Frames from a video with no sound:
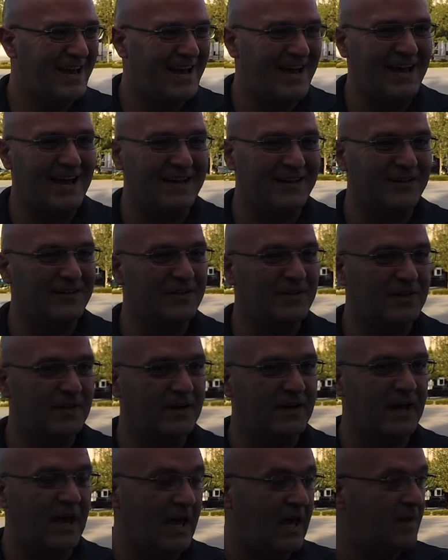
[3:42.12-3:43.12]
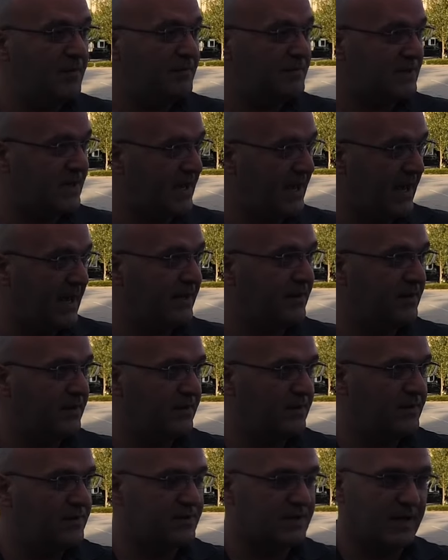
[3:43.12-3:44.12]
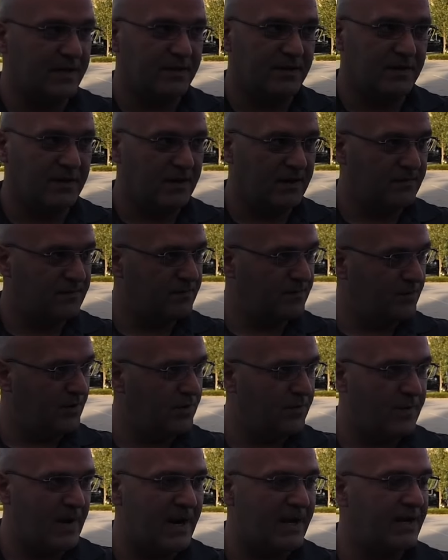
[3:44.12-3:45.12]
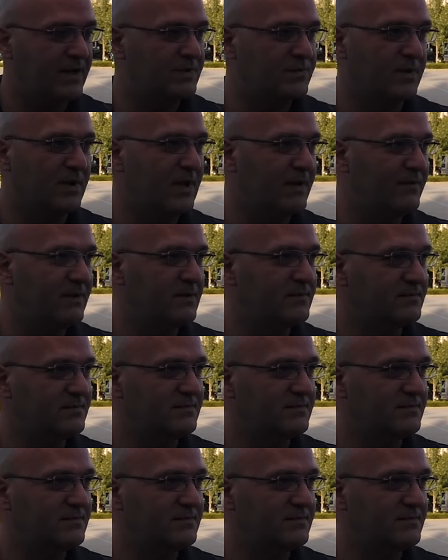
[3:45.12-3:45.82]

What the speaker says: And the games, again, you said your grandkids will love it.